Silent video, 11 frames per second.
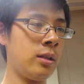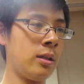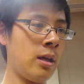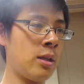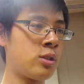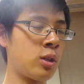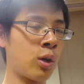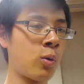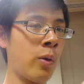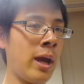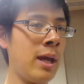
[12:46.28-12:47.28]
It's a
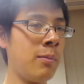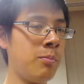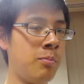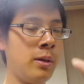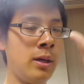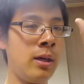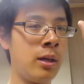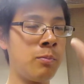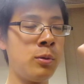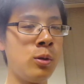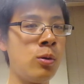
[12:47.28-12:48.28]
great big
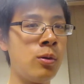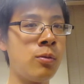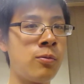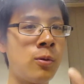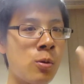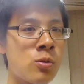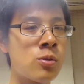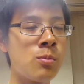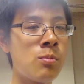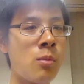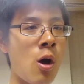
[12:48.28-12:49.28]
beautiful
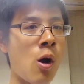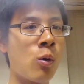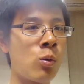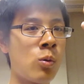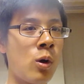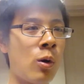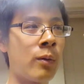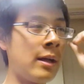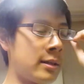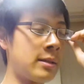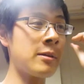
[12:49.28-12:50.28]
tomorrow,
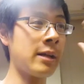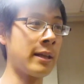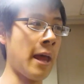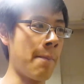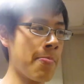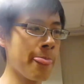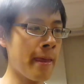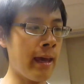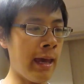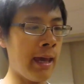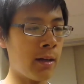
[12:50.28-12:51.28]
something like that.
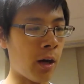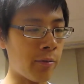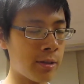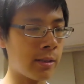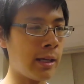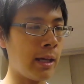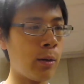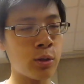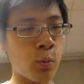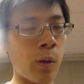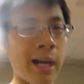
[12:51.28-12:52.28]
And obviously, it
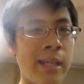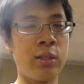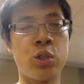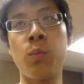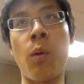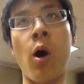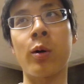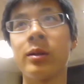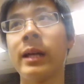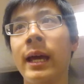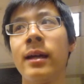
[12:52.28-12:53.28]
was a ride in
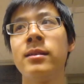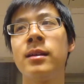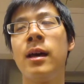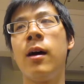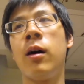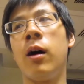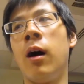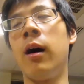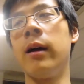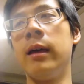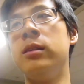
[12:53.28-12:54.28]
Tomorrowland,
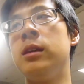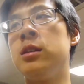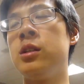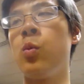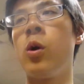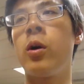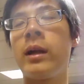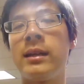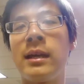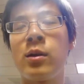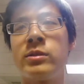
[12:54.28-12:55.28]
uh, in Disney World. I
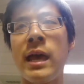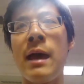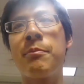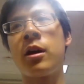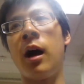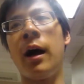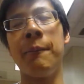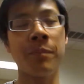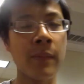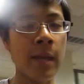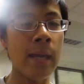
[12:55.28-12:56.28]
think it was Epcot,
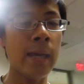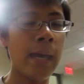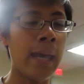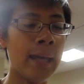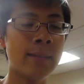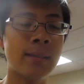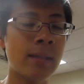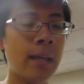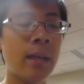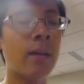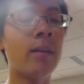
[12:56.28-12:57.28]
and
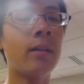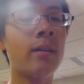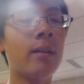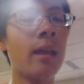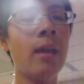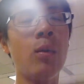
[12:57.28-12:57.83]
it